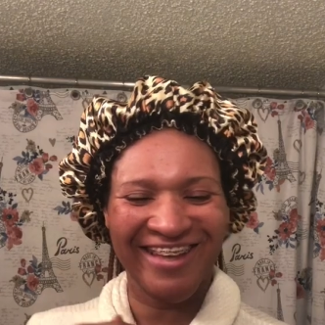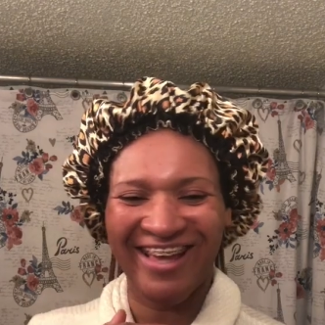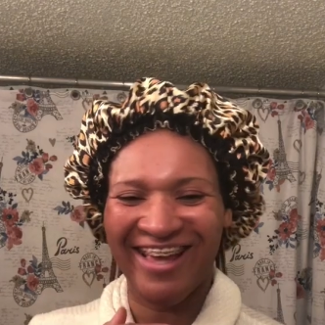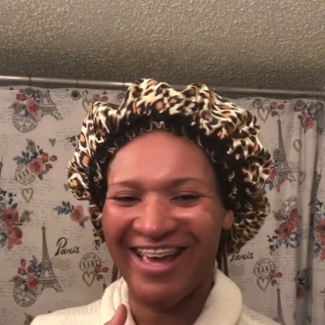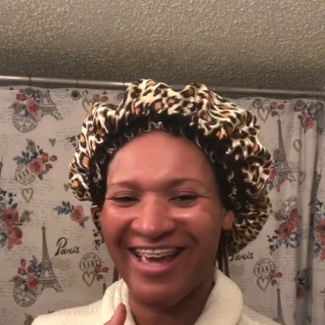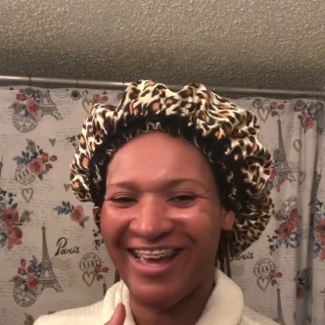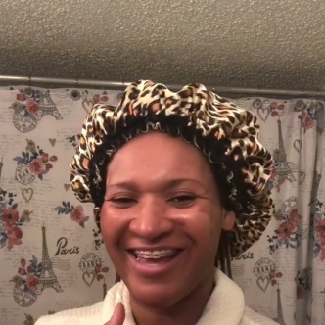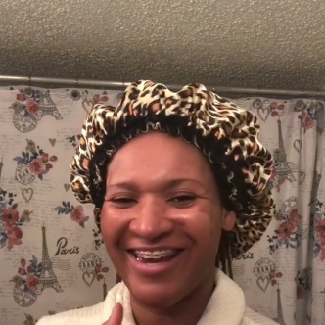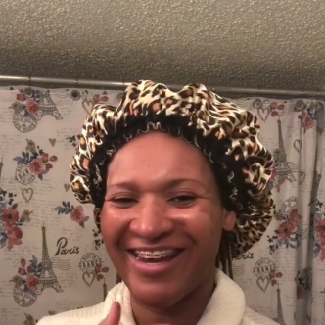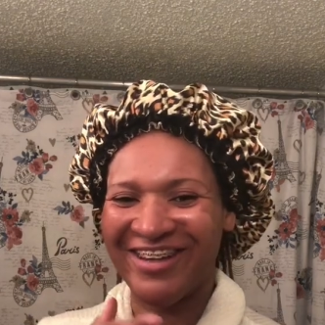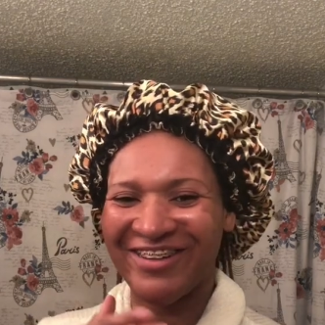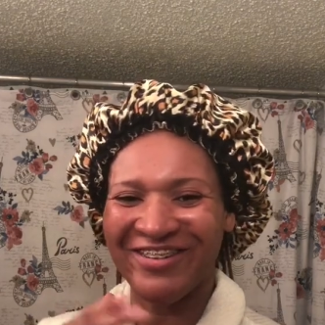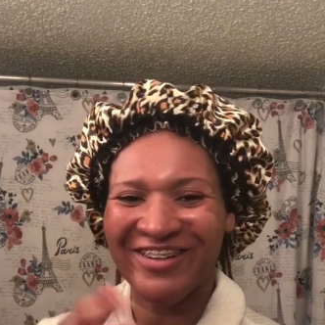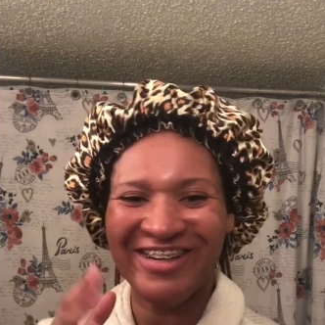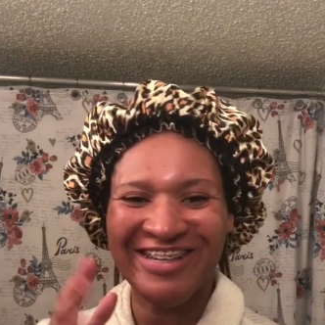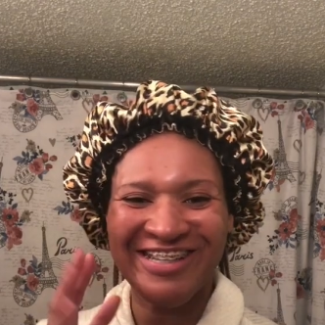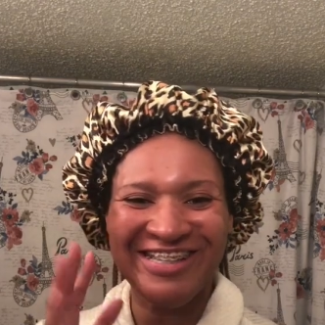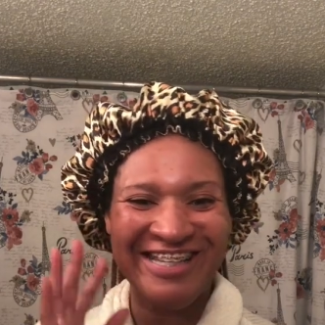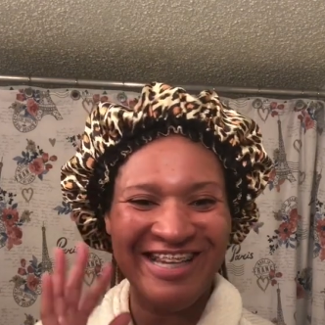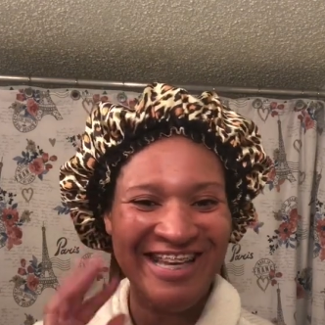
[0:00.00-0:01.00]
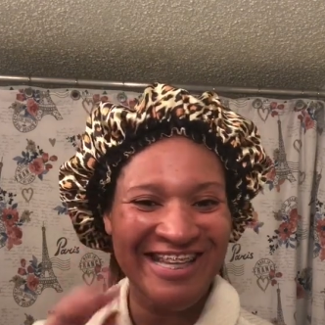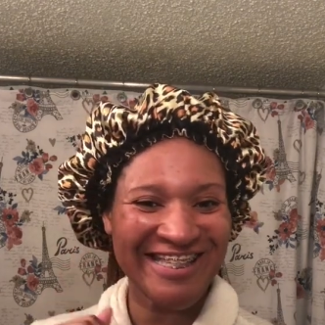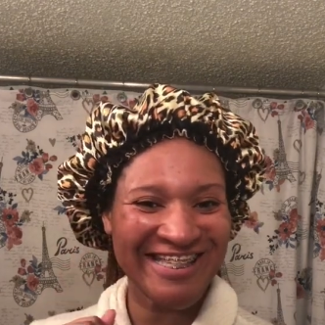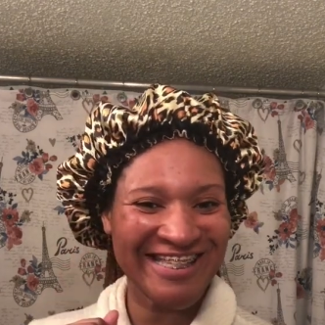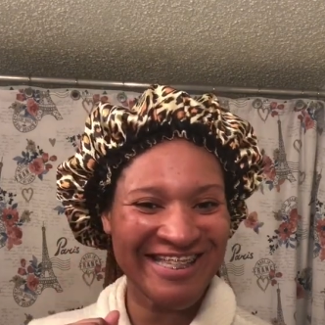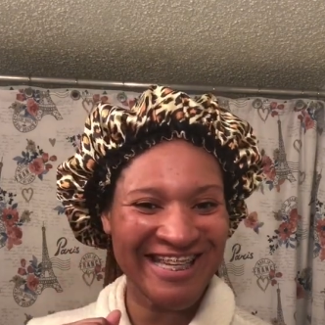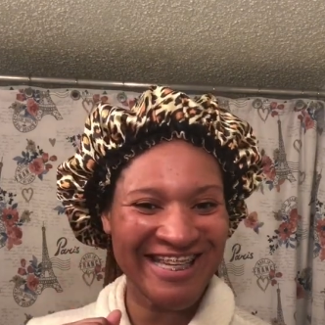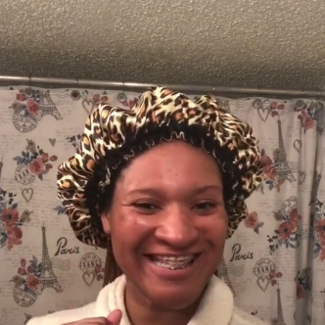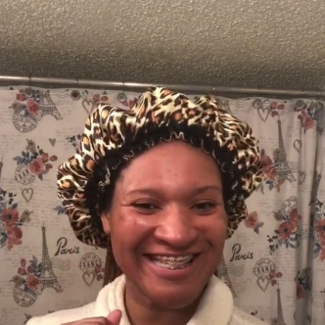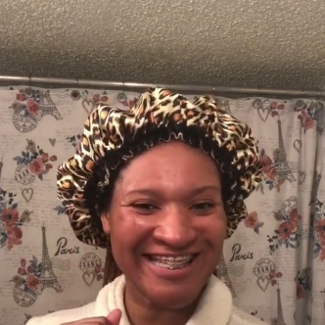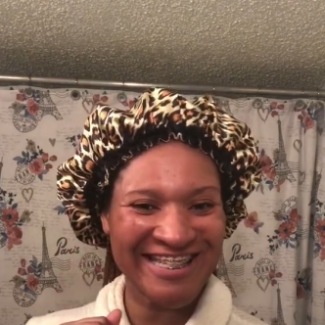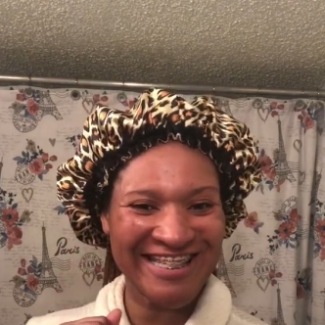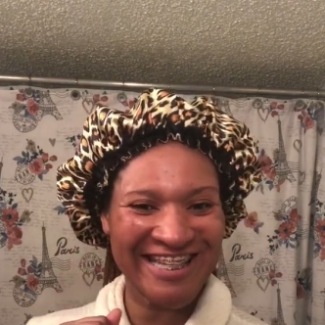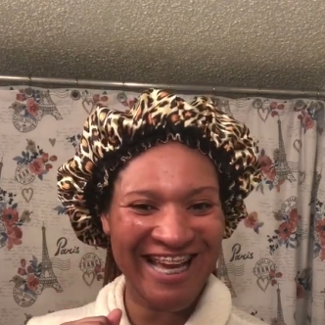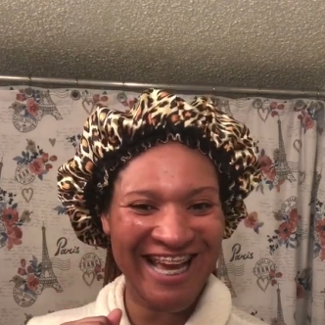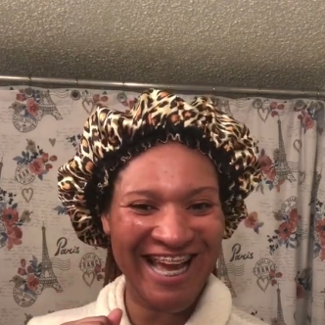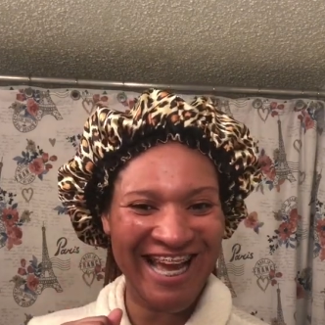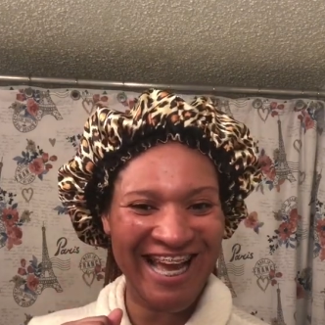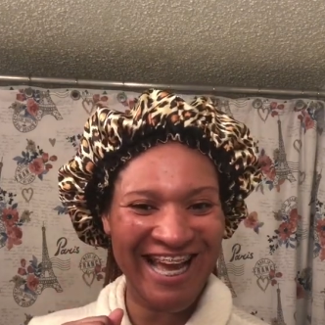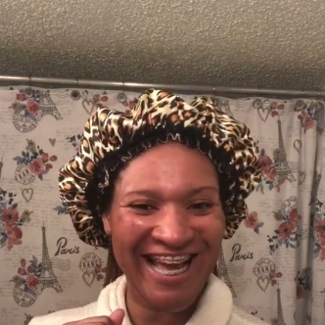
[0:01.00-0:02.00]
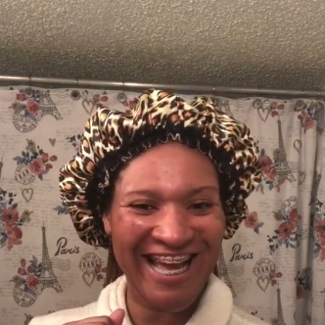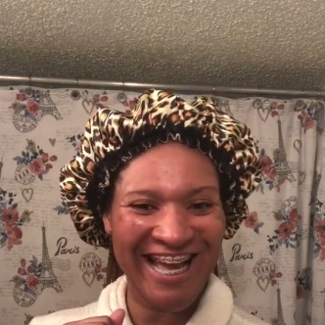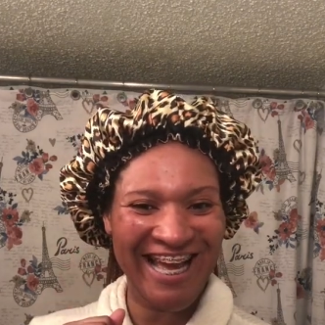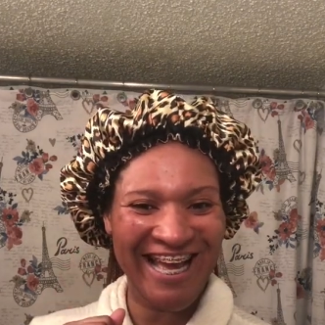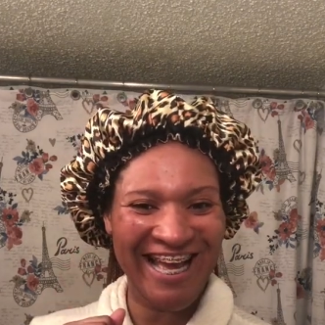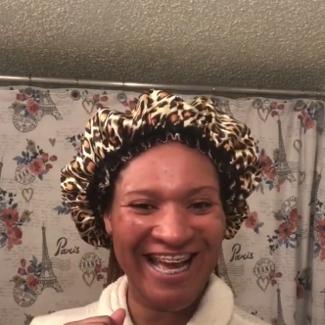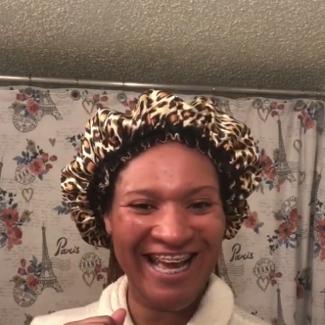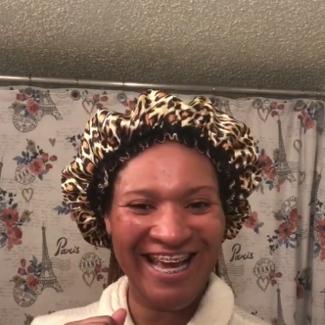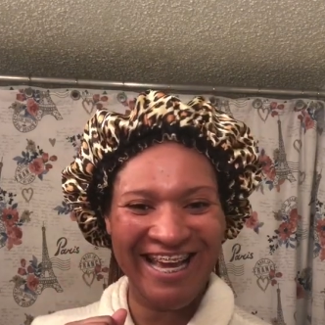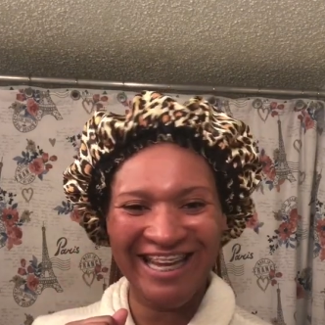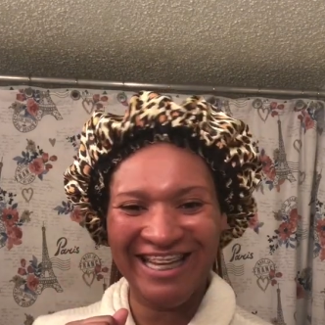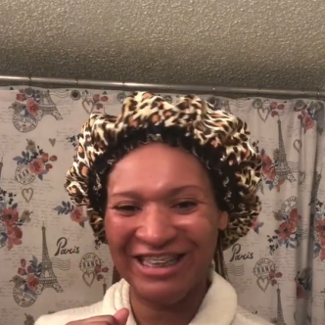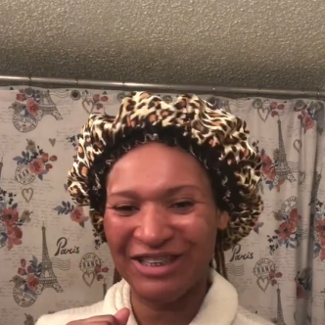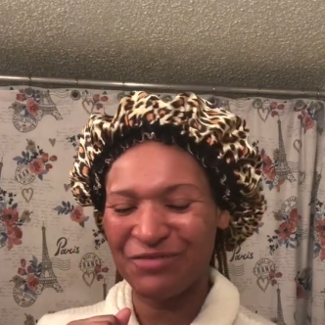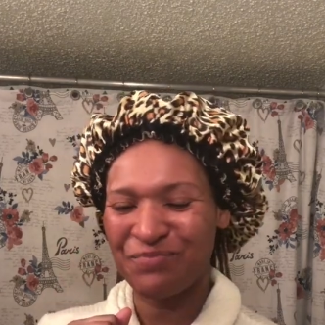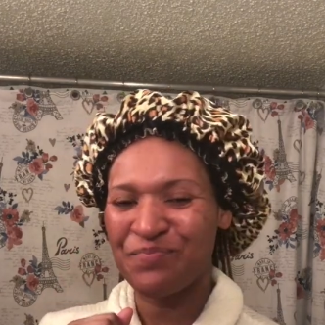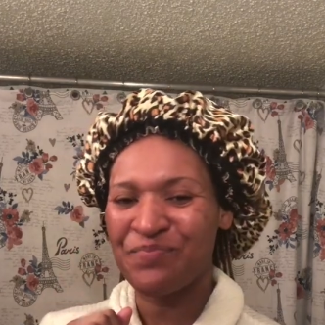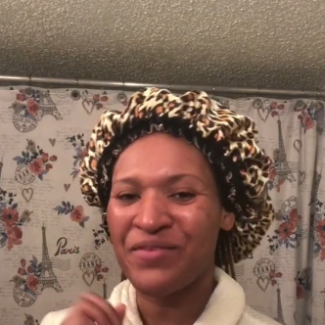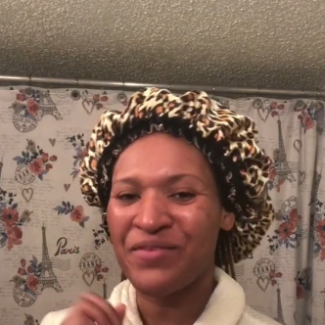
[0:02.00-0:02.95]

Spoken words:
And we're done, sunshine.